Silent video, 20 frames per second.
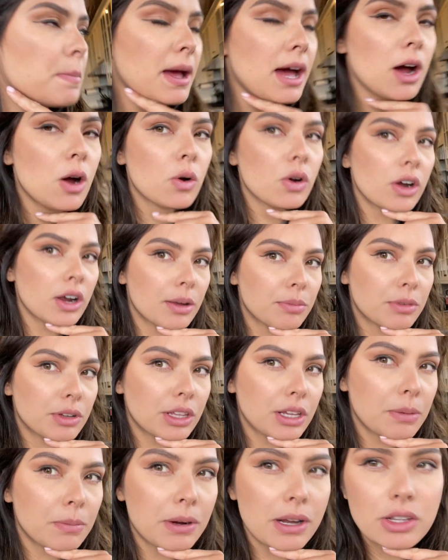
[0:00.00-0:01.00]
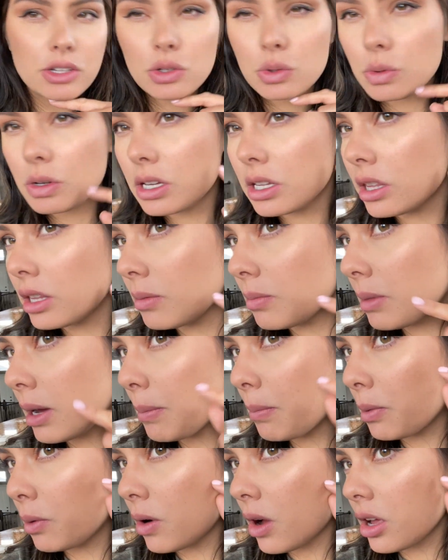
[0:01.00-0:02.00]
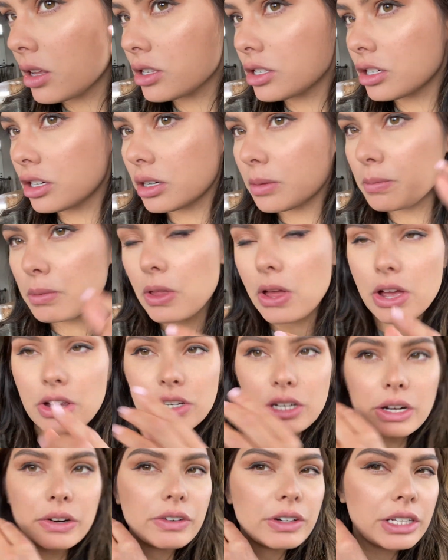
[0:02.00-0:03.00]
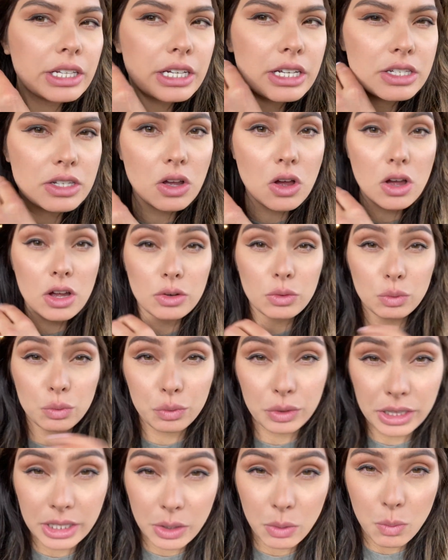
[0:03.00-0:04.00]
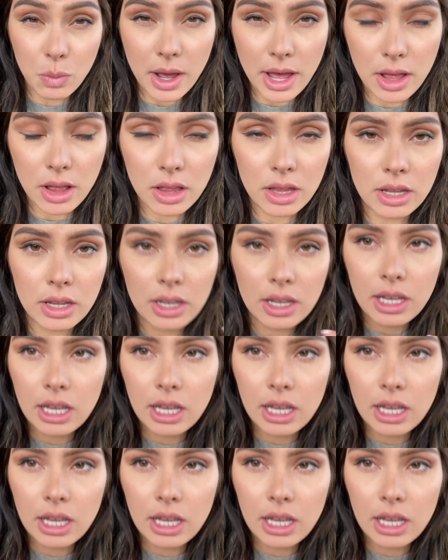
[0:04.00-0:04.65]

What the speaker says: power, I'm really impressed with. My bronzer, blush, everything is on really well.